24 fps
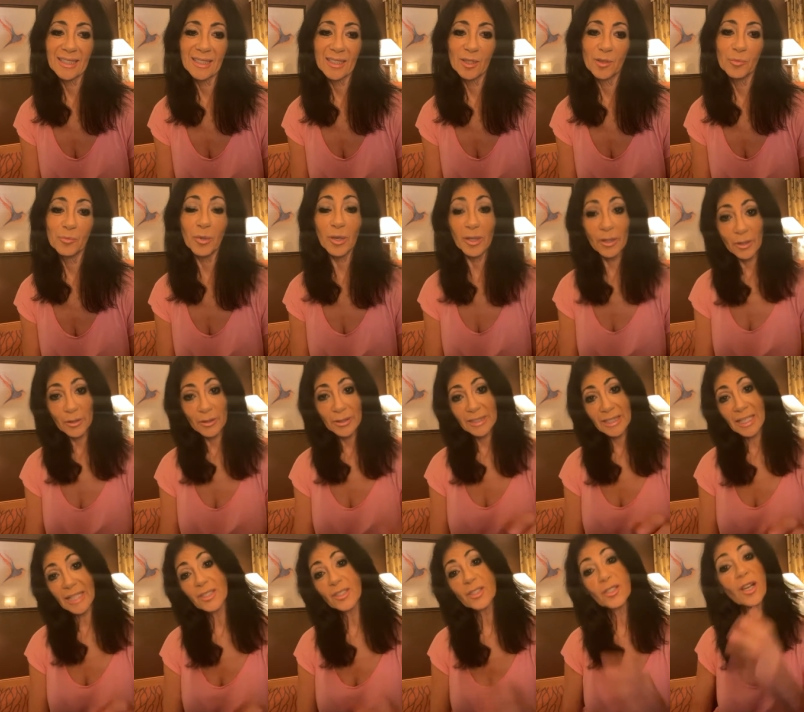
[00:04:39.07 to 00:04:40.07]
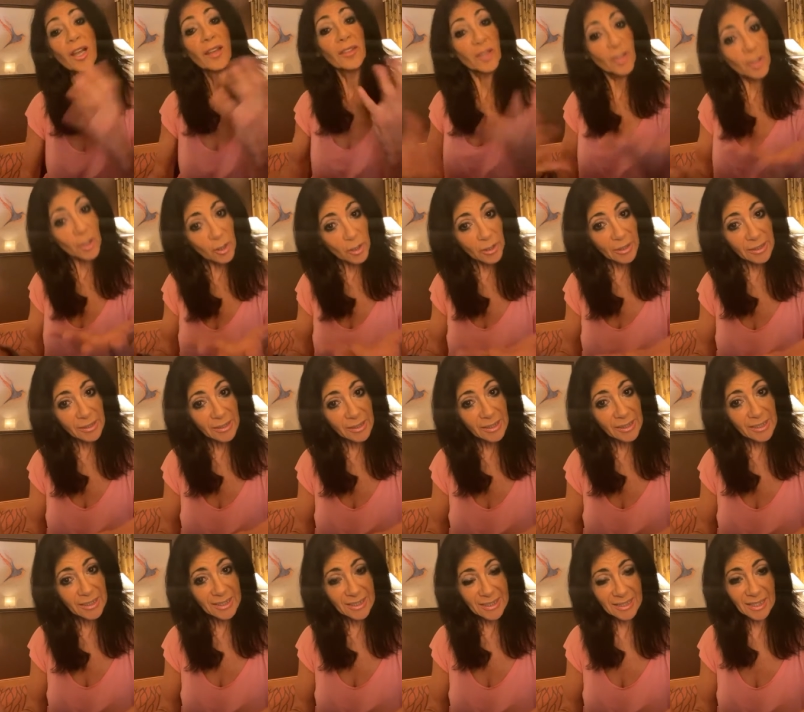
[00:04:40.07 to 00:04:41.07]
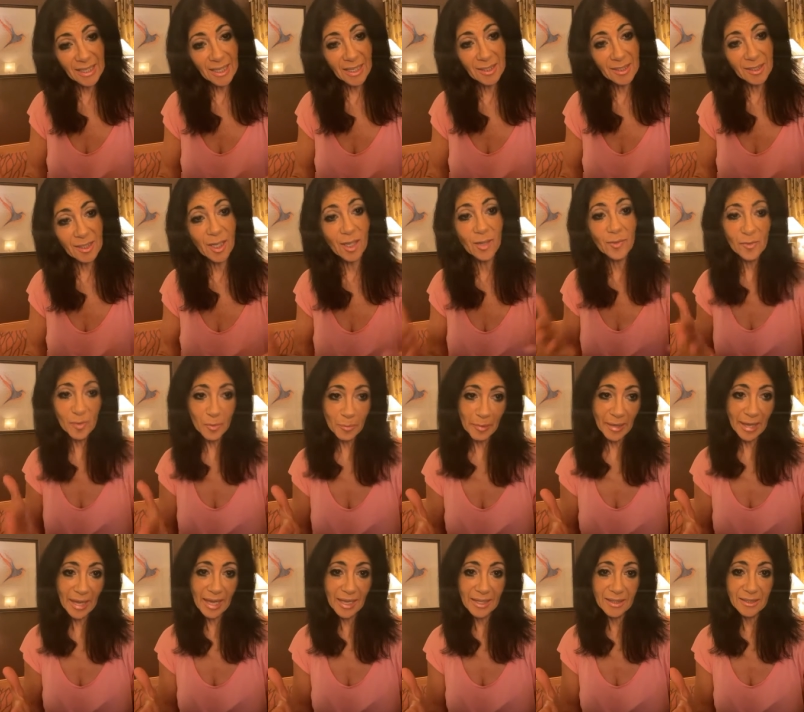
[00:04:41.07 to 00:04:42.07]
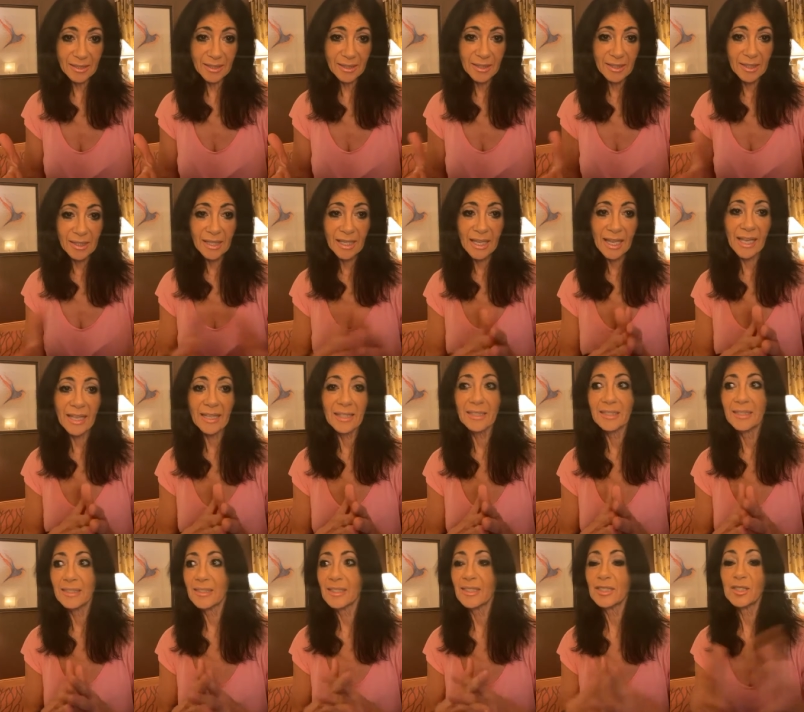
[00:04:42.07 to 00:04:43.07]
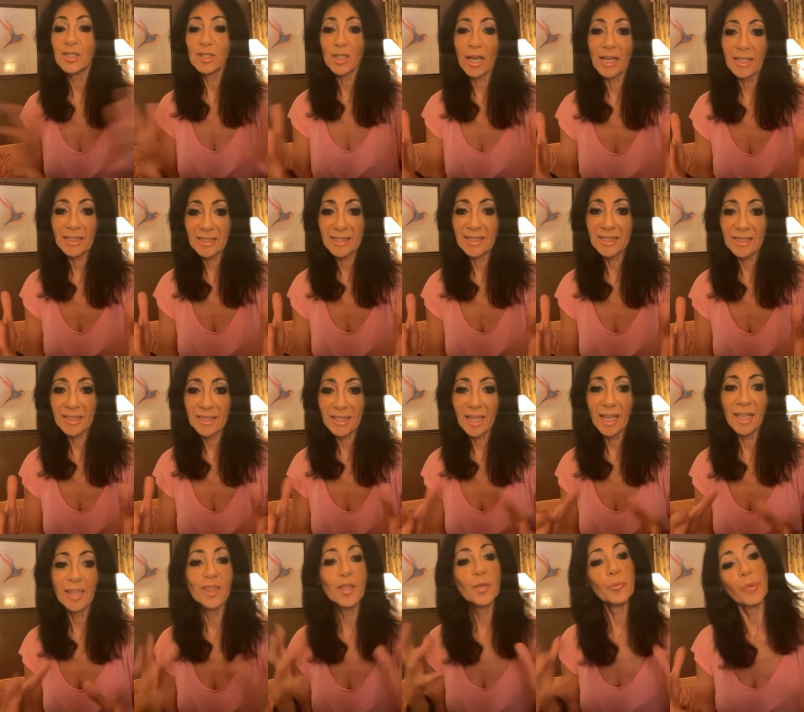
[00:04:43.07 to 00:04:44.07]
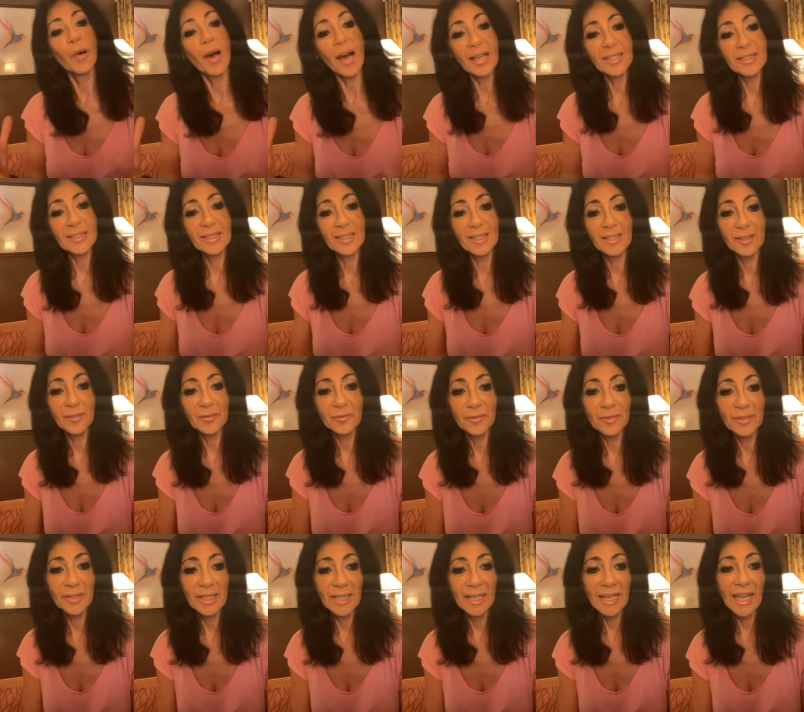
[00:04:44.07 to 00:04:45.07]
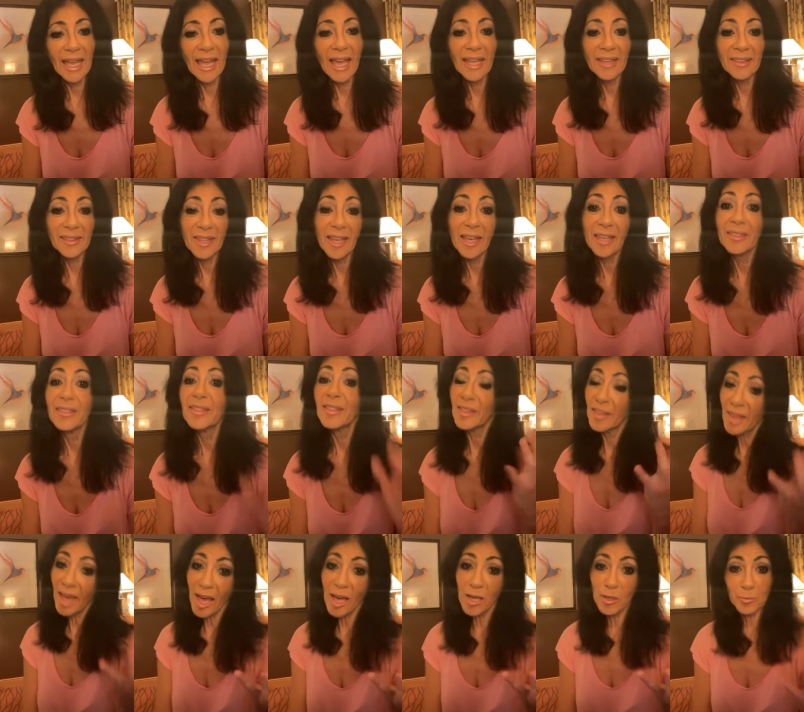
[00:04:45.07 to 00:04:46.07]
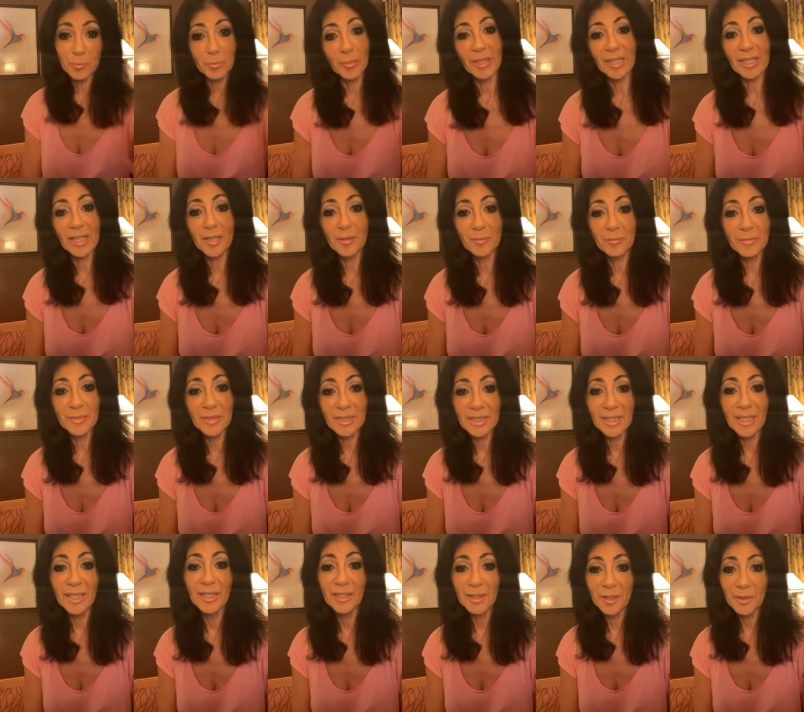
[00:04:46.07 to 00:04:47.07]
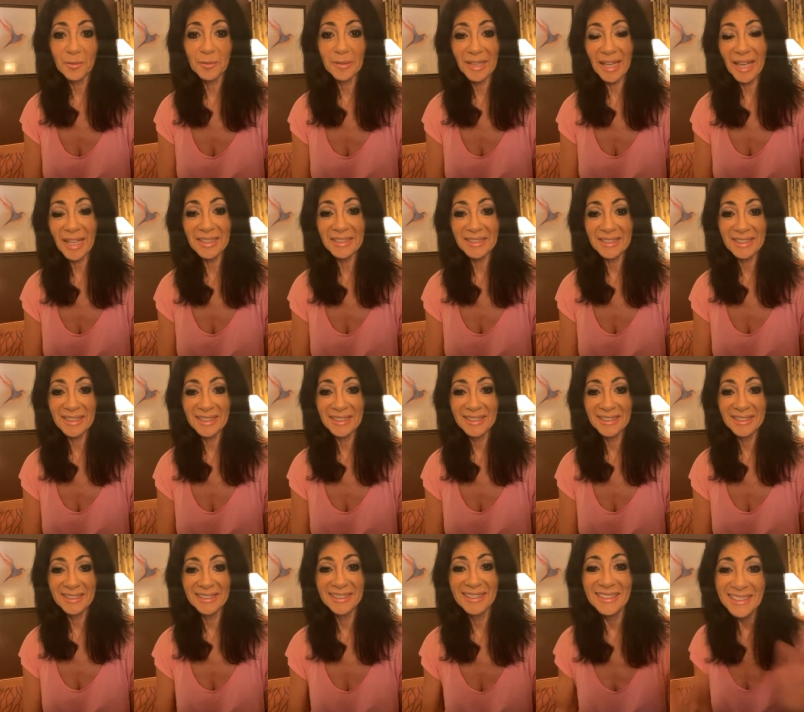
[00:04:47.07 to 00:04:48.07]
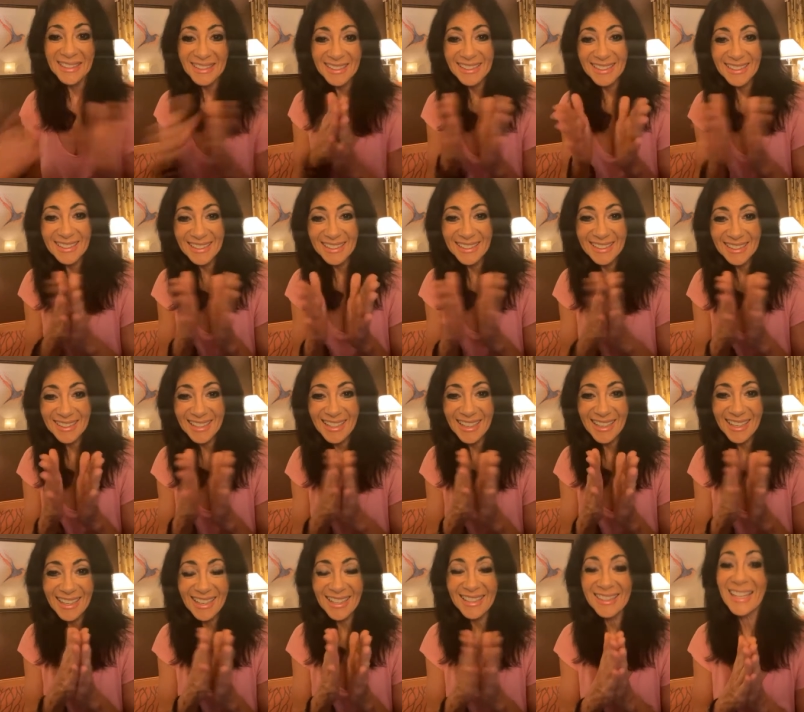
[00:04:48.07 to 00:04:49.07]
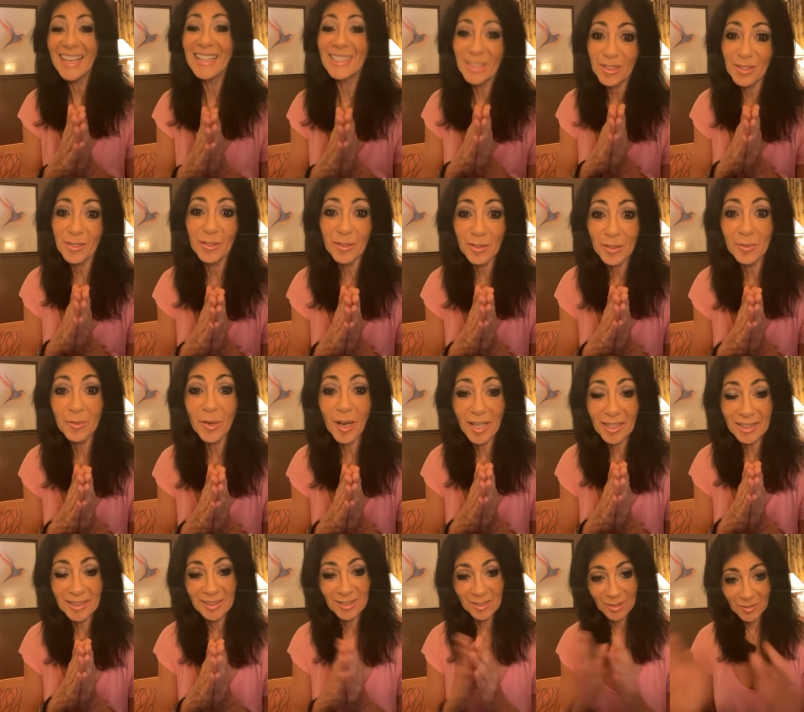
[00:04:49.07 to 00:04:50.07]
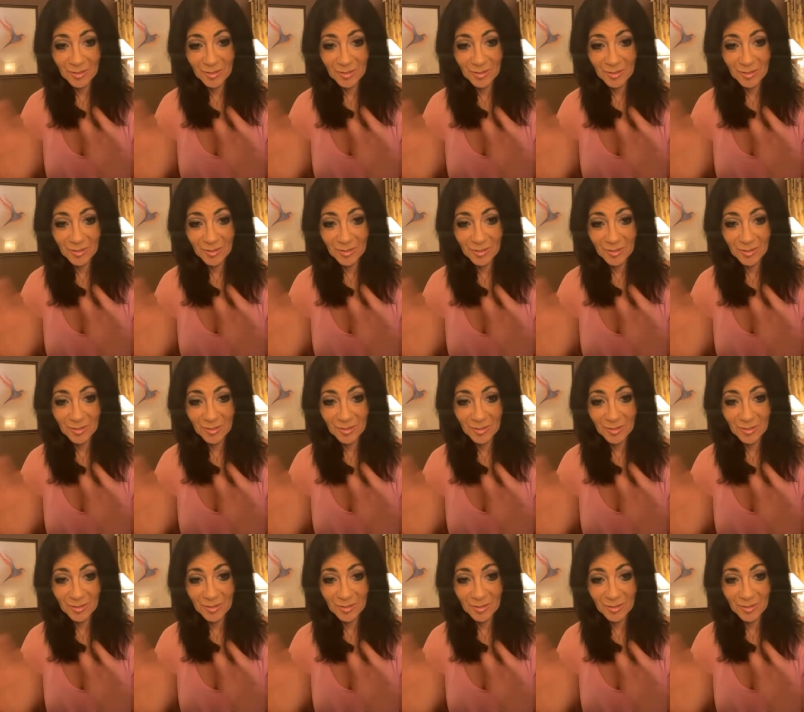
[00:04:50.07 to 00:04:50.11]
You put your attention on the good instead of the bad, and the just and the positive, and then that becomes your reality. Yay, that's what we want.